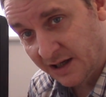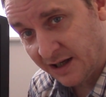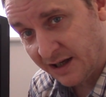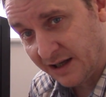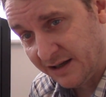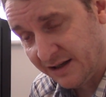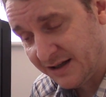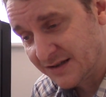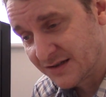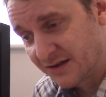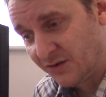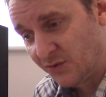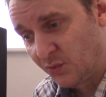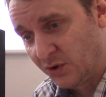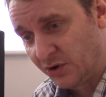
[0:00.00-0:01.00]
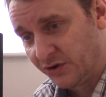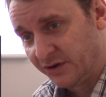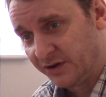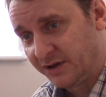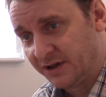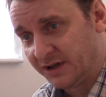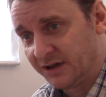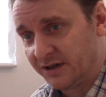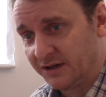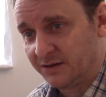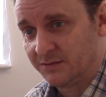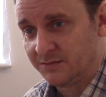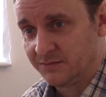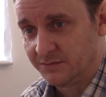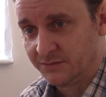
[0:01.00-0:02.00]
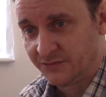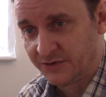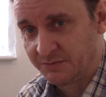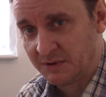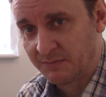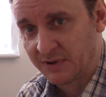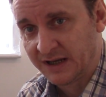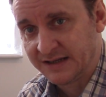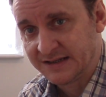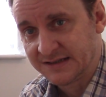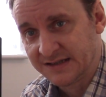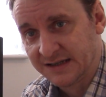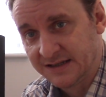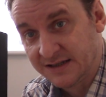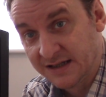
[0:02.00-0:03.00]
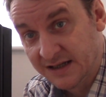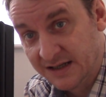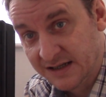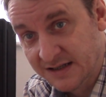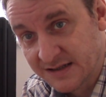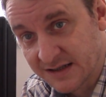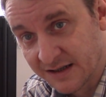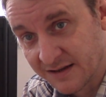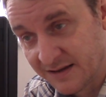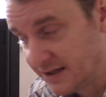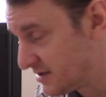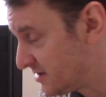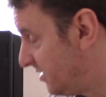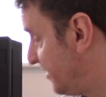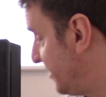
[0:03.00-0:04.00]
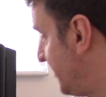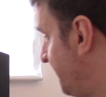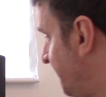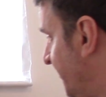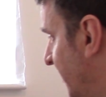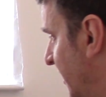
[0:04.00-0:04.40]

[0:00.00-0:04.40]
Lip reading: and is going to want to be playing CDs and things like that.